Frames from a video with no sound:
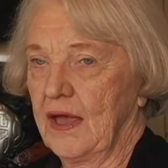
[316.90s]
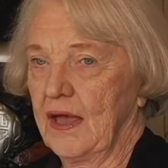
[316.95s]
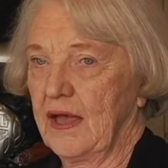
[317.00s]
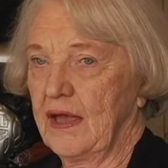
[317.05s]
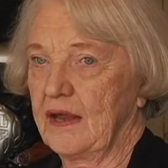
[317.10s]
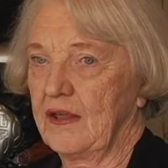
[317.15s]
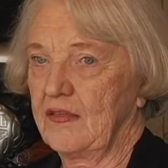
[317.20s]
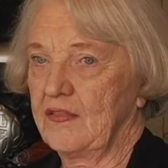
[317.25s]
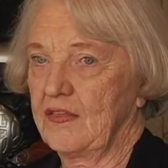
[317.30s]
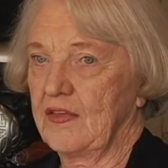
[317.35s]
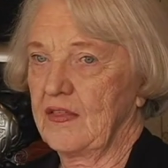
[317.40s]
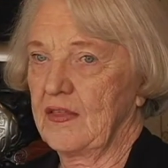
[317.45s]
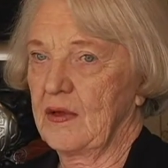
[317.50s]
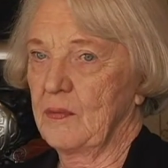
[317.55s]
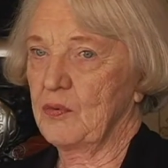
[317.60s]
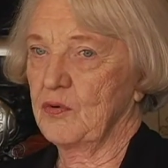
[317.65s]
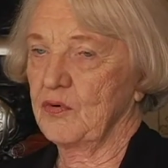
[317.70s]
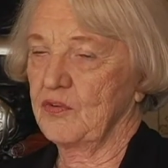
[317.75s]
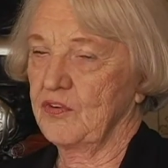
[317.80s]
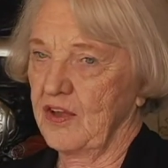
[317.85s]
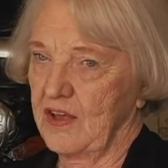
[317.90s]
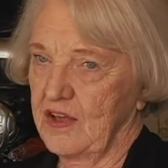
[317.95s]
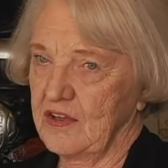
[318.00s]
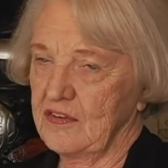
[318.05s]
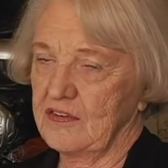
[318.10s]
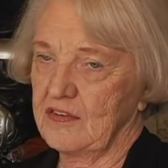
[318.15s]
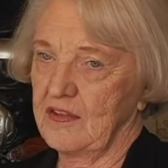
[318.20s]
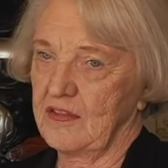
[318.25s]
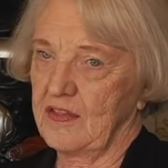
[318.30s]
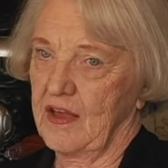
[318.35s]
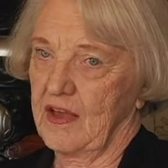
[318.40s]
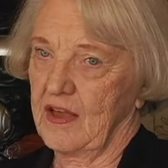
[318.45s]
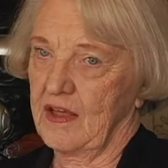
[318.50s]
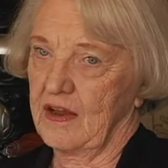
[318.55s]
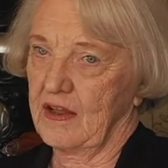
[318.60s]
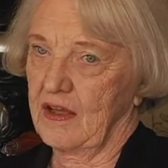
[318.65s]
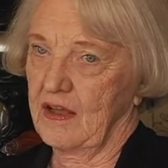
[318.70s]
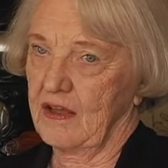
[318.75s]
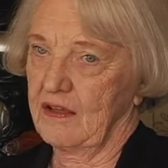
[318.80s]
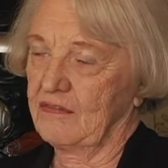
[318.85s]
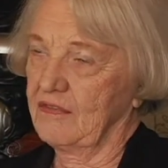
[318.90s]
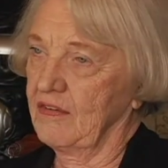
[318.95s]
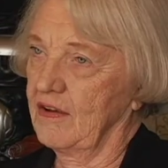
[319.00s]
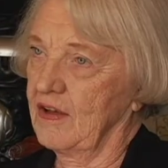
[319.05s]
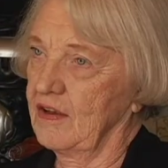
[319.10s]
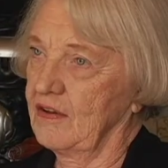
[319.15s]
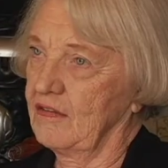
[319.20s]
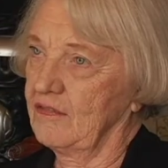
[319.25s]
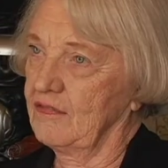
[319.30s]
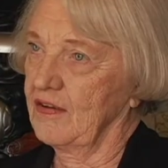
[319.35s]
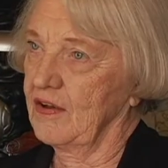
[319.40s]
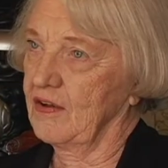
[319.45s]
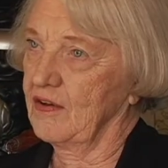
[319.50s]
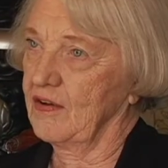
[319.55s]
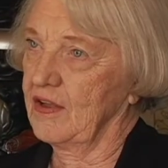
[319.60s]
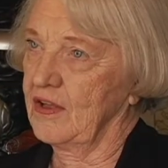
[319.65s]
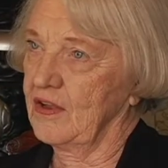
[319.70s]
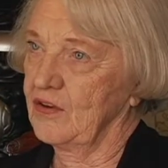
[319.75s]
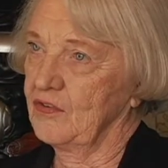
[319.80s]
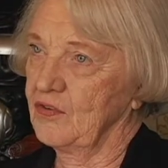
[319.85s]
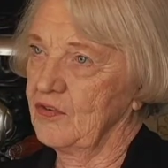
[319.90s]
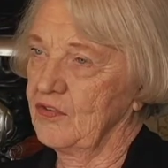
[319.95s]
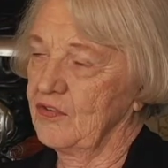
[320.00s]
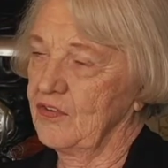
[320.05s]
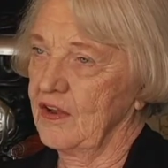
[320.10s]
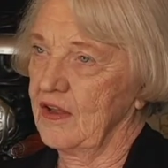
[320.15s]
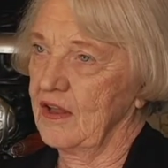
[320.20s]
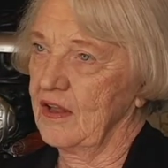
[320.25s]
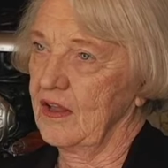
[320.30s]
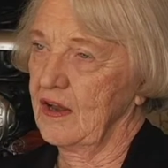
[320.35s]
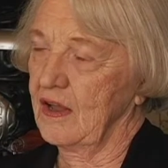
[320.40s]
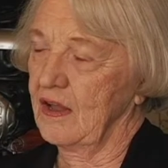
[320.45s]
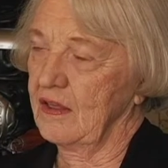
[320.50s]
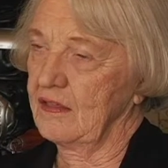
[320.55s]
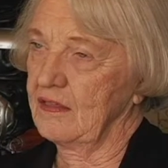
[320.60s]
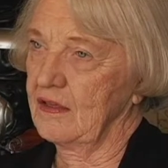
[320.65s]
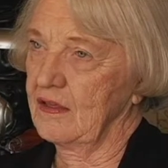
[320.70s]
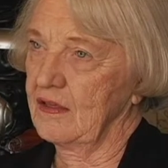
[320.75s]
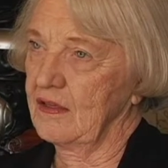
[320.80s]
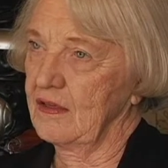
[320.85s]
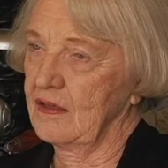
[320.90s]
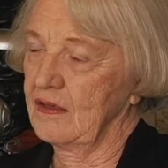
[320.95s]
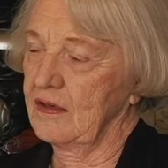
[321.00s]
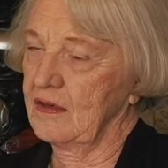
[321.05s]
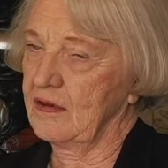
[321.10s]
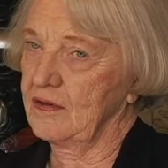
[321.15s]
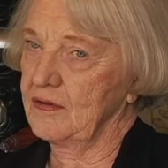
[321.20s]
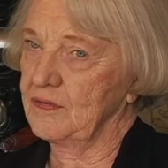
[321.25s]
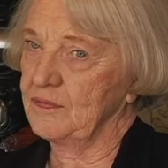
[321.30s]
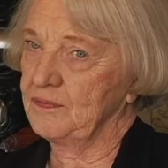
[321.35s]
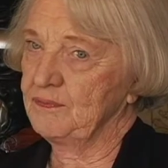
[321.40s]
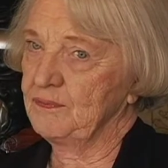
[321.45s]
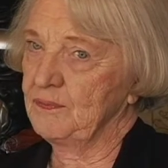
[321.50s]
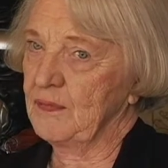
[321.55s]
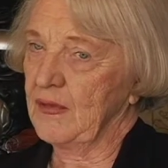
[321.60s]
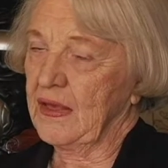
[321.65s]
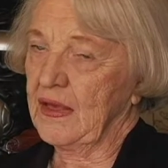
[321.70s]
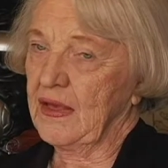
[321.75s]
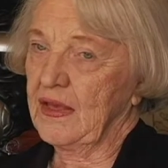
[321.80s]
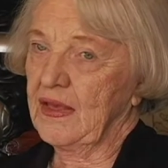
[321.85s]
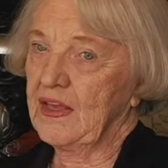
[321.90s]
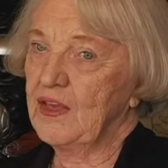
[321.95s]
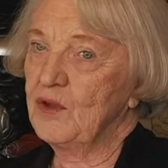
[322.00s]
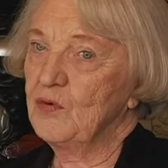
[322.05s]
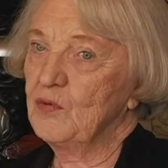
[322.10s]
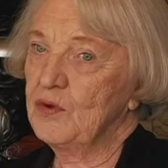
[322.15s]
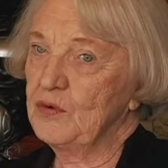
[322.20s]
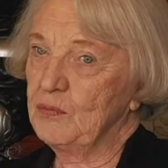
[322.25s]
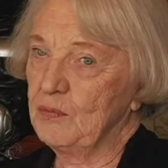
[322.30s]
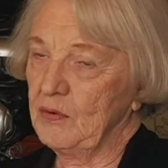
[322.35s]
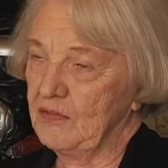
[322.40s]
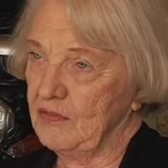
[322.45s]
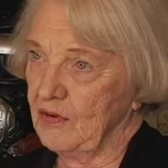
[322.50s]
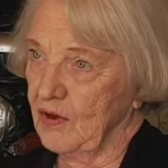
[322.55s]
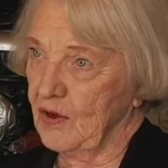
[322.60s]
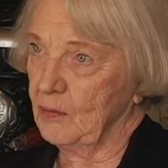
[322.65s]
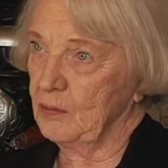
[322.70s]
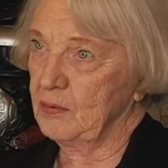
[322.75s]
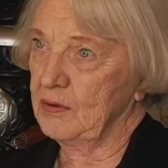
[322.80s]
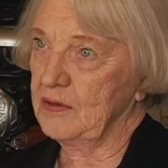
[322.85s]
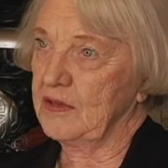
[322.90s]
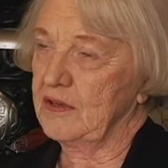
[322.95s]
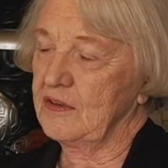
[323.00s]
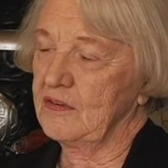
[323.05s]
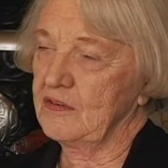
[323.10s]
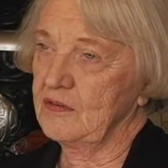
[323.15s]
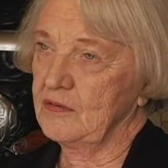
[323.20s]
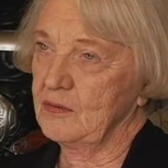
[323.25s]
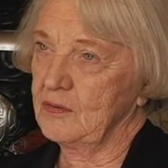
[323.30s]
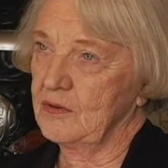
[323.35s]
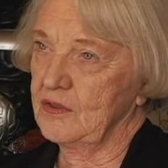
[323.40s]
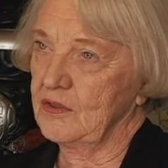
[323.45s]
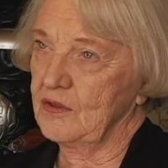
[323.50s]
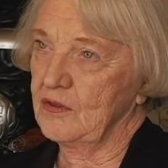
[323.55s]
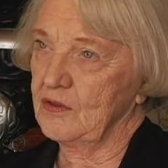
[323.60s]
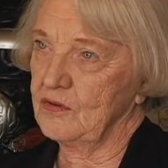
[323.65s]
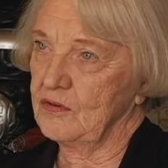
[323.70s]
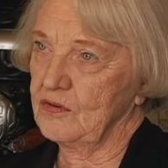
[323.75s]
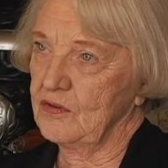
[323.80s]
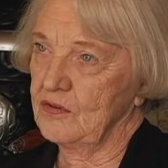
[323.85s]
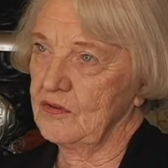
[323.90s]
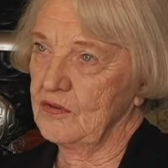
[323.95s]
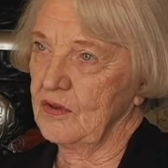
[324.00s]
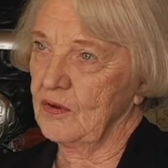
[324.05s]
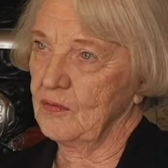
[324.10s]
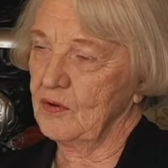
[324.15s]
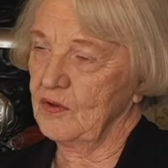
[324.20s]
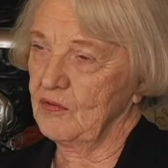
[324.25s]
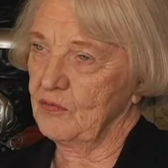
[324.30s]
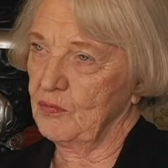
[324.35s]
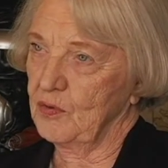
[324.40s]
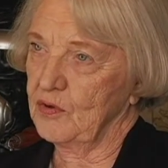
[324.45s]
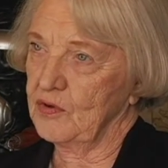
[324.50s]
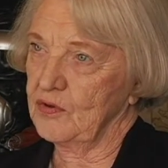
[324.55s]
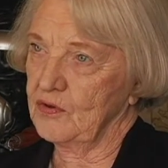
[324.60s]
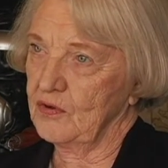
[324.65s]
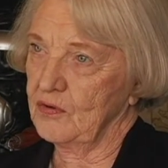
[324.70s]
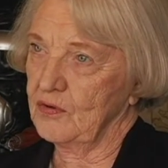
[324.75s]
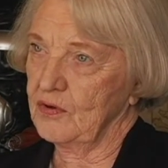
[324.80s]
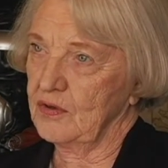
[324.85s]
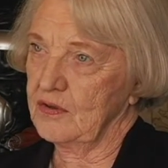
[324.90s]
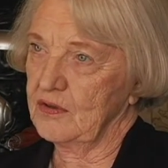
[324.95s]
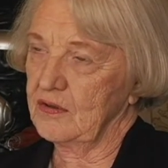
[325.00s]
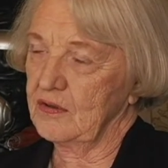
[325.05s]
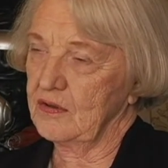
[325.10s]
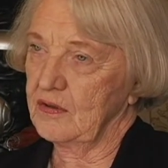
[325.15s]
anything that pertains to that I find very interesting, and I think he would be very pleased with the uses that we've put to it.